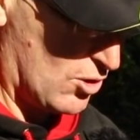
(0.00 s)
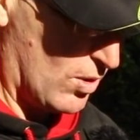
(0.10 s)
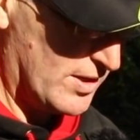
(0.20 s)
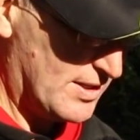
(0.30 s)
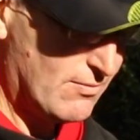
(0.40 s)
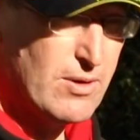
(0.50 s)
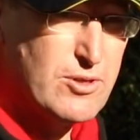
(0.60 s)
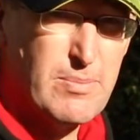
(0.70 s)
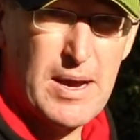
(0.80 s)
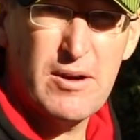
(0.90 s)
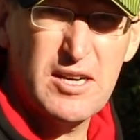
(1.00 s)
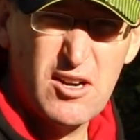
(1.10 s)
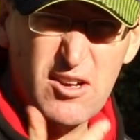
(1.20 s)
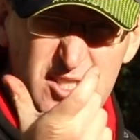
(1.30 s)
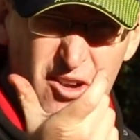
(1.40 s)
of quality roach about and a
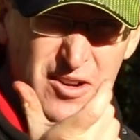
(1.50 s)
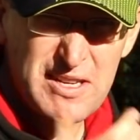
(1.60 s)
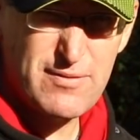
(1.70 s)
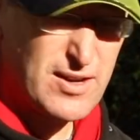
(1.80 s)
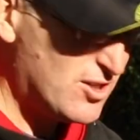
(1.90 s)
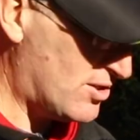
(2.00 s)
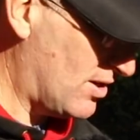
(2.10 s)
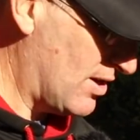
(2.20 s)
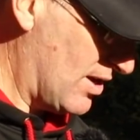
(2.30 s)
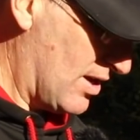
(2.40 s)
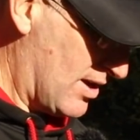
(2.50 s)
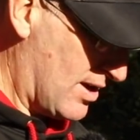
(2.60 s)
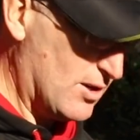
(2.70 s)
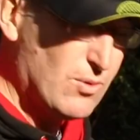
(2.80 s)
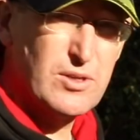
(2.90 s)
lot of tiny fish
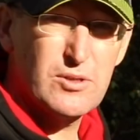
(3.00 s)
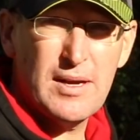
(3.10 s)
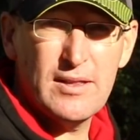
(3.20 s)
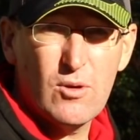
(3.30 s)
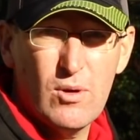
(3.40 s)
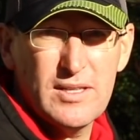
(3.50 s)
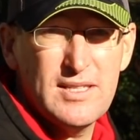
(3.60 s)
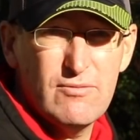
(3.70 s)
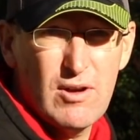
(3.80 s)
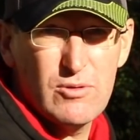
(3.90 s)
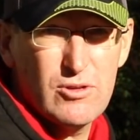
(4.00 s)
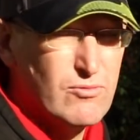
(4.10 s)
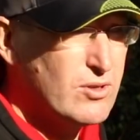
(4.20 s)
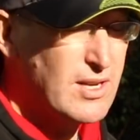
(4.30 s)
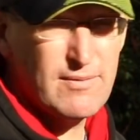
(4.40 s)
and you want to swat the quality roach
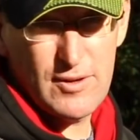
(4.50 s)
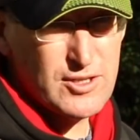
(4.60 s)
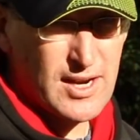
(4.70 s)
and rudd, then fish